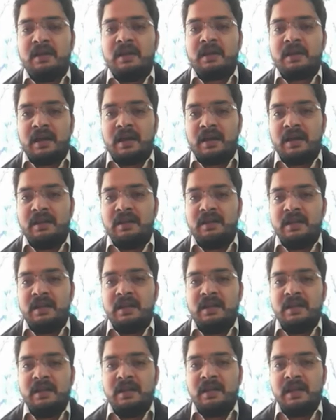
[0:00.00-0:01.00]

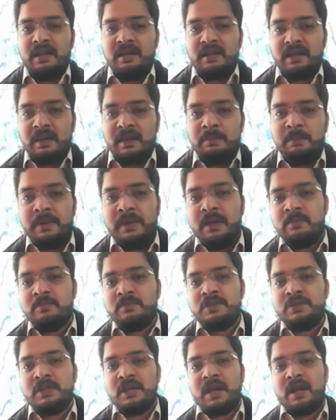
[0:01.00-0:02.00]
Currently, in
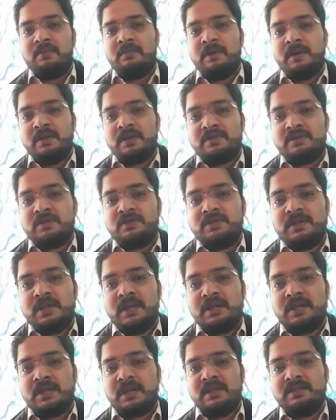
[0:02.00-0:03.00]
KPMG, I am an
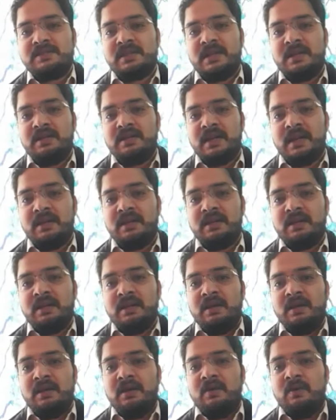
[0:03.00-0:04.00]
associate consultant,
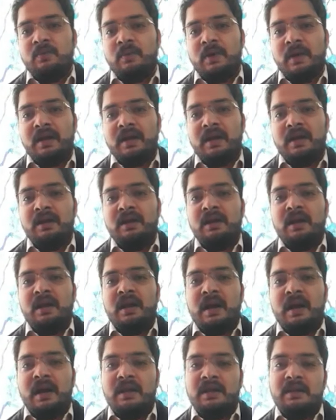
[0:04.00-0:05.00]
wherein
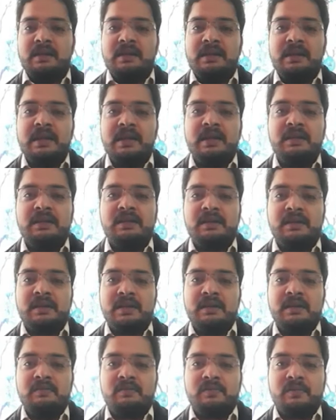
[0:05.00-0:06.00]
I lead the
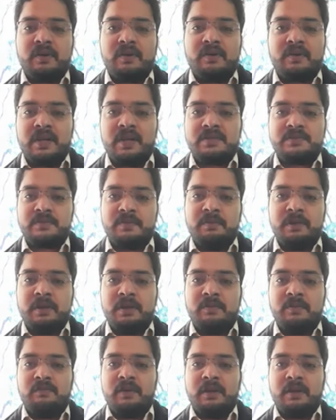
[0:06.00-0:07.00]
team for
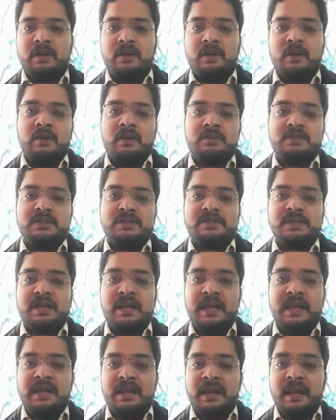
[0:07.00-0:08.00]
transformative technologies
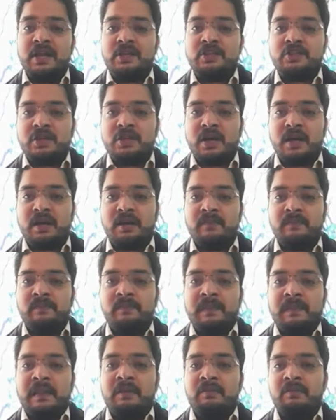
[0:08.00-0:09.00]
in HR,
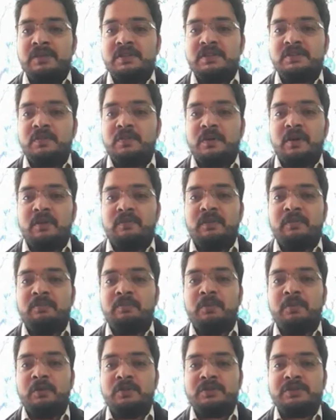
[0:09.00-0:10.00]
which is one of the
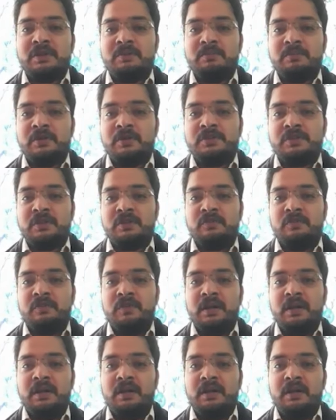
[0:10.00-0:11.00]
most emerging
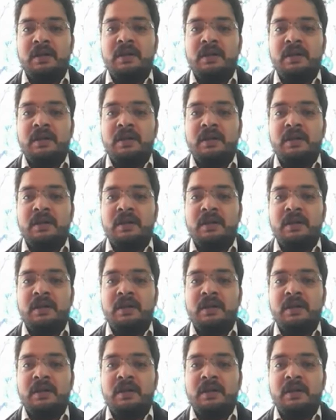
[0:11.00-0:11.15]
fields